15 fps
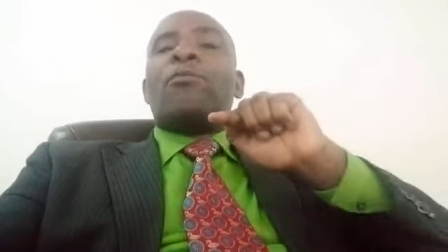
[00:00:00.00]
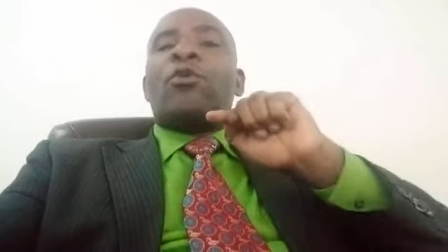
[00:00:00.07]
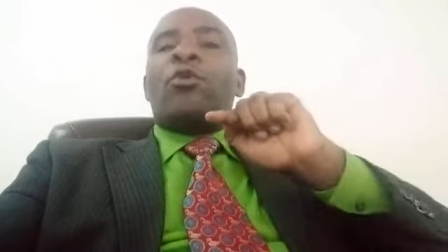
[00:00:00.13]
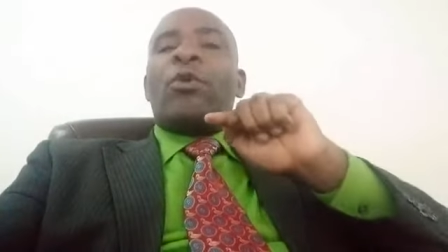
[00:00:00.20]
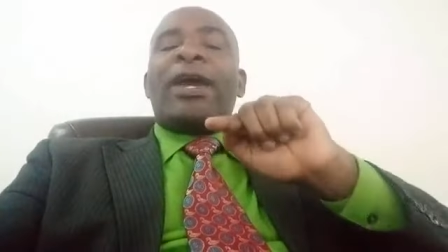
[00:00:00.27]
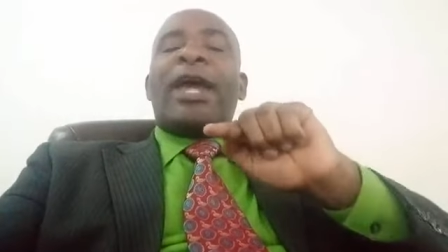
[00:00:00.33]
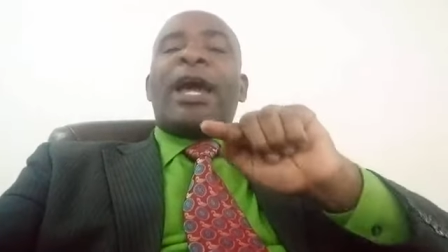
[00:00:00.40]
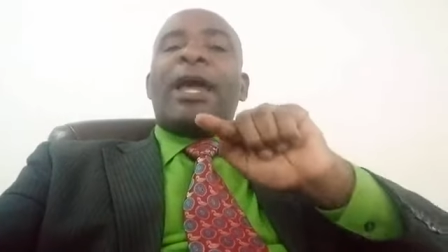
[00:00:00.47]

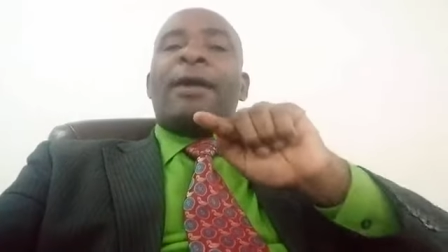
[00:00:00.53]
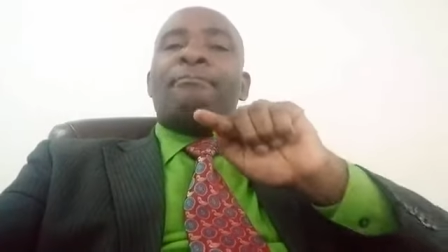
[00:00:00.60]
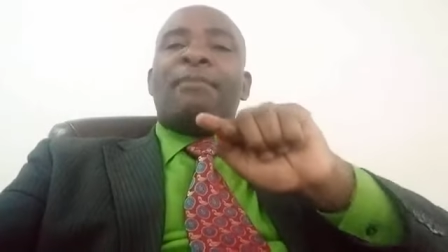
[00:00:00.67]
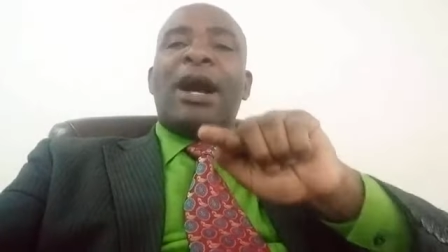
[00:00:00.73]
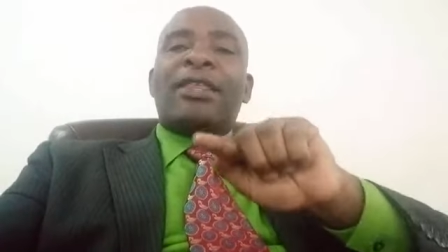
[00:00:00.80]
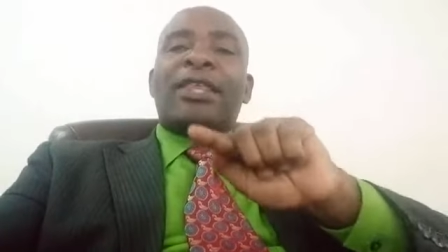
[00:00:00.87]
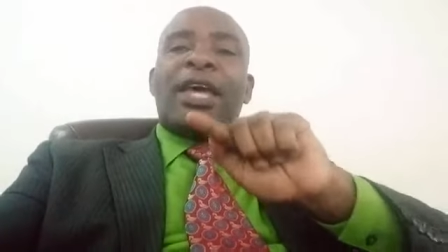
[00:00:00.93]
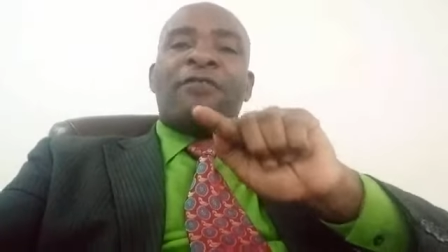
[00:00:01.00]
where a
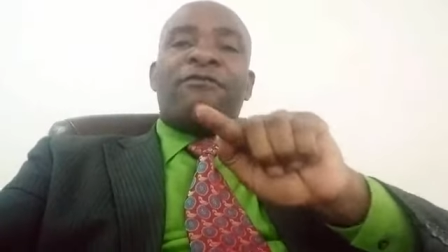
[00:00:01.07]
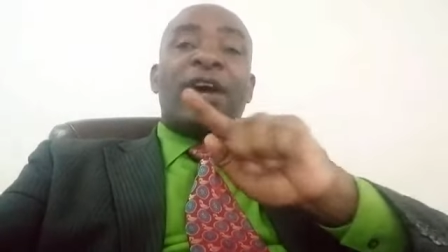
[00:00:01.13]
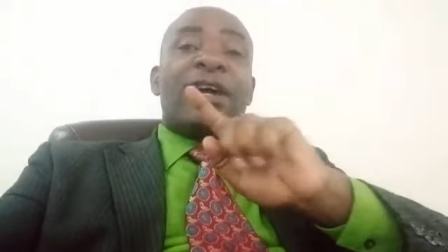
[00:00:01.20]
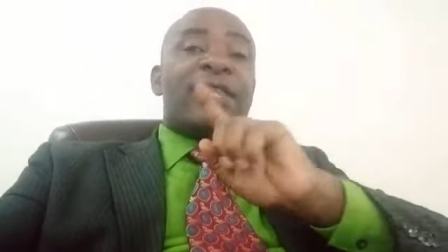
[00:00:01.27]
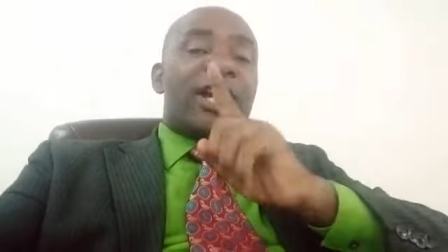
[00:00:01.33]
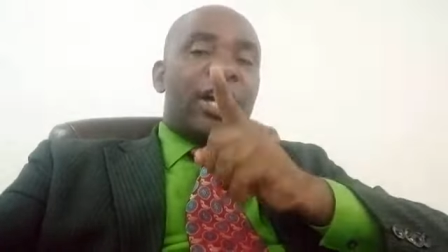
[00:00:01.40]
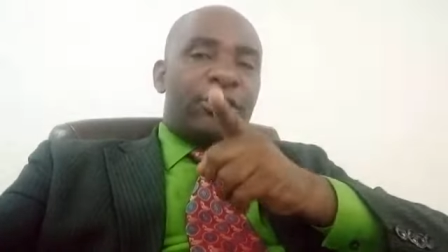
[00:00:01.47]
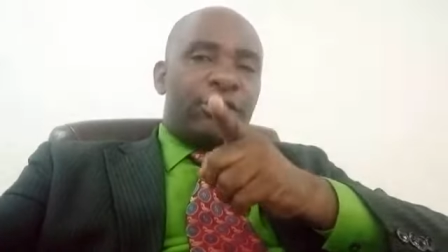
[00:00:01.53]
mother, a
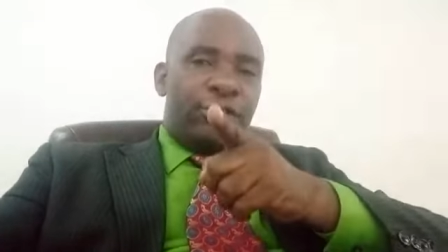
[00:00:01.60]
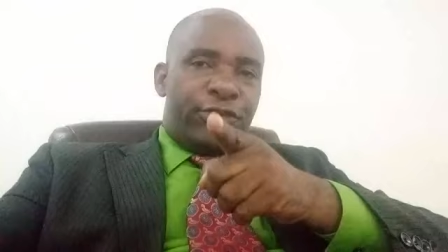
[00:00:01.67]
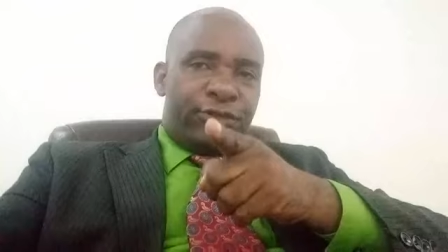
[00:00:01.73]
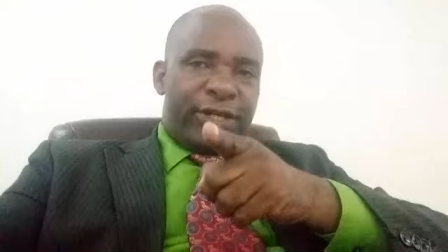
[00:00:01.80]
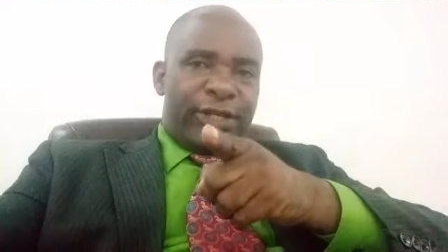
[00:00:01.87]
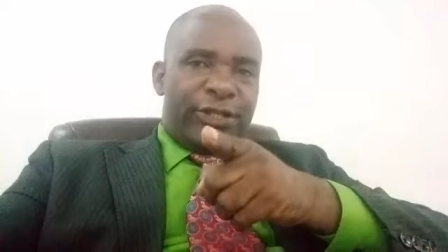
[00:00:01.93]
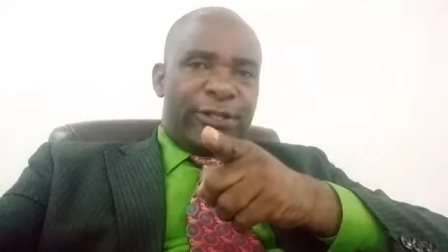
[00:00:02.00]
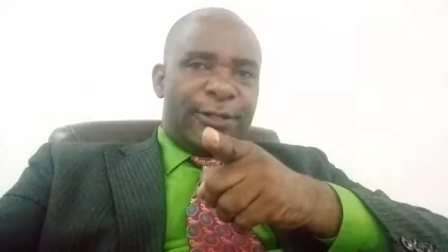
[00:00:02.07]
father cannot
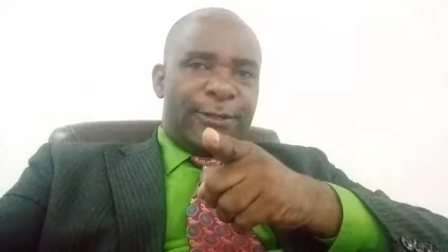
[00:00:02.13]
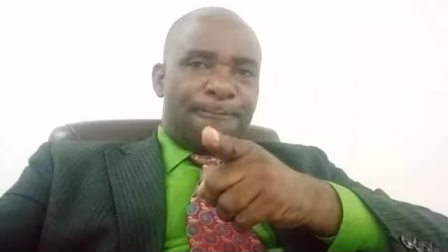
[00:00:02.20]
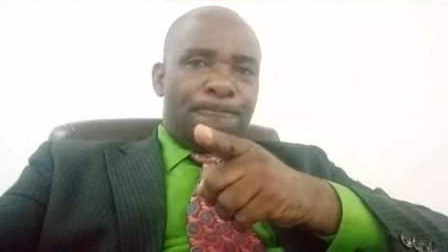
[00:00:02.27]
reach.